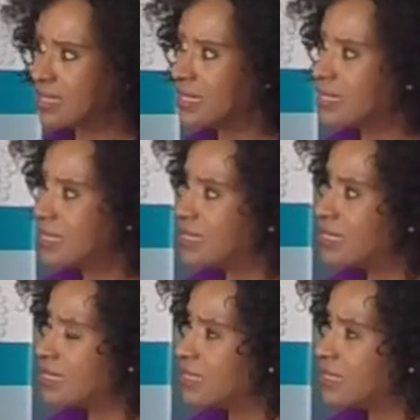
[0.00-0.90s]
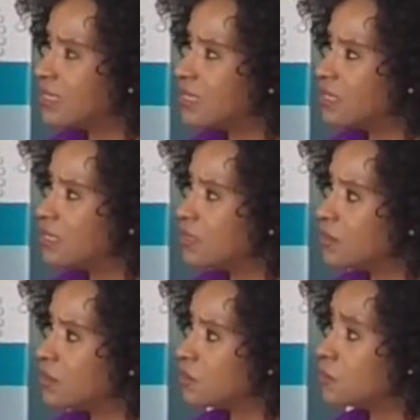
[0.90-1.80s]

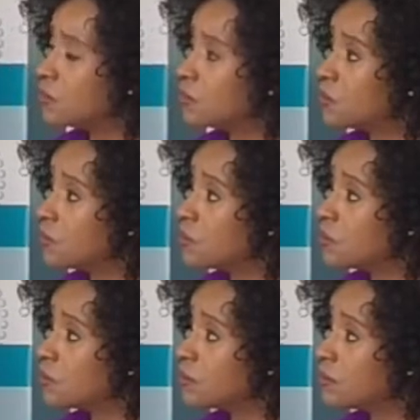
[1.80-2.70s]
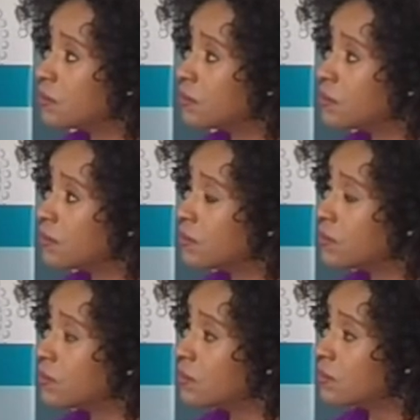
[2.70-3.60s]

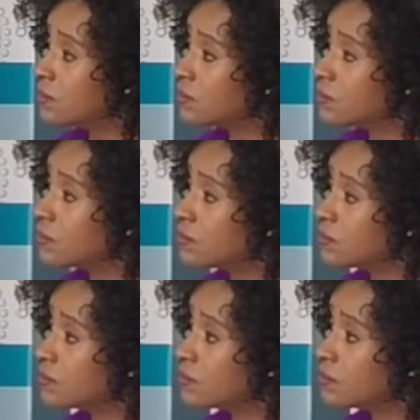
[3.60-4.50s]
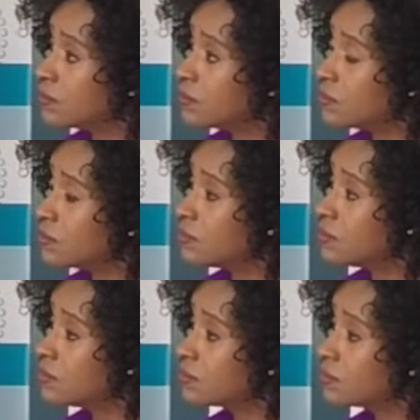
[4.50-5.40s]

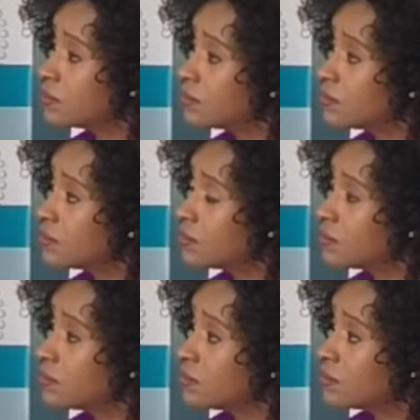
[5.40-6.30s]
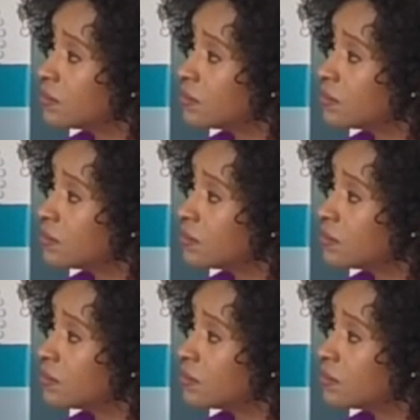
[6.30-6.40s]
(not speaking)